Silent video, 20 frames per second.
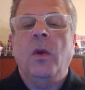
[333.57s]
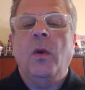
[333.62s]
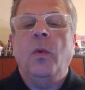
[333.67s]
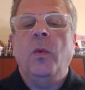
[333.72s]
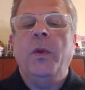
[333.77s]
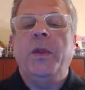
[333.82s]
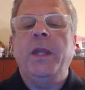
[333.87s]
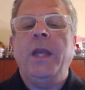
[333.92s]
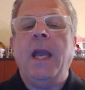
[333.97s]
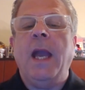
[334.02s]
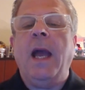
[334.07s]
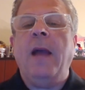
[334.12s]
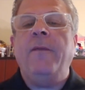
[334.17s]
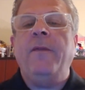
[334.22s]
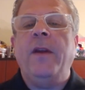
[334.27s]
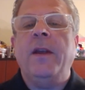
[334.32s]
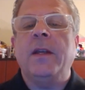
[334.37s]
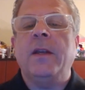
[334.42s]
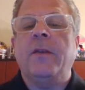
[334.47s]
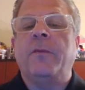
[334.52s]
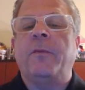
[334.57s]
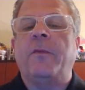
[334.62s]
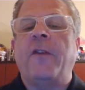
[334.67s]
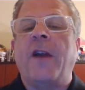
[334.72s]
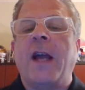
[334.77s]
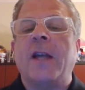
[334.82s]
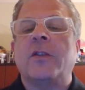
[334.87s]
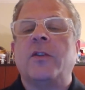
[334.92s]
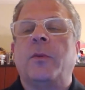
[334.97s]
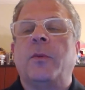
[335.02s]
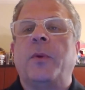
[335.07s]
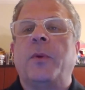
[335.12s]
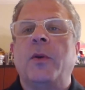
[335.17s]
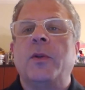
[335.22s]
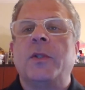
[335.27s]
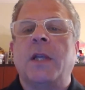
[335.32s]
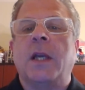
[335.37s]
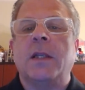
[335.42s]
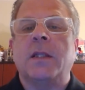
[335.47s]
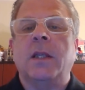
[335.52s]
With the advent of faster
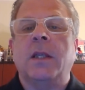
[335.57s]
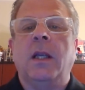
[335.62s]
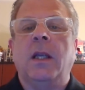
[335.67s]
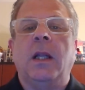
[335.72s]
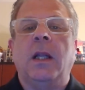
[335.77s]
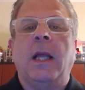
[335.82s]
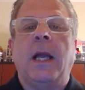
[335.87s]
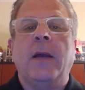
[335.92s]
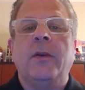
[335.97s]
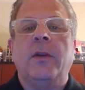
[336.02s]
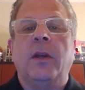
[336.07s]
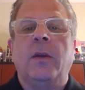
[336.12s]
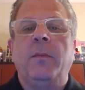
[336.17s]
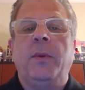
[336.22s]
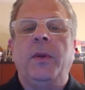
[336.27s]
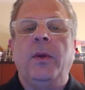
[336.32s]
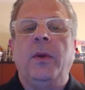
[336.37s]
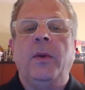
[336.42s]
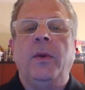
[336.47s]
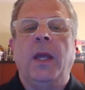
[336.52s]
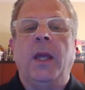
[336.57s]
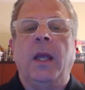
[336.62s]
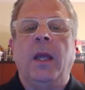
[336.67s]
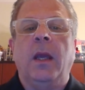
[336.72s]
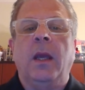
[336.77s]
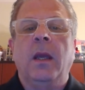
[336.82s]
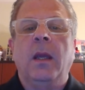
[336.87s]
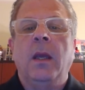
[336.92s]
processing, cloud computing,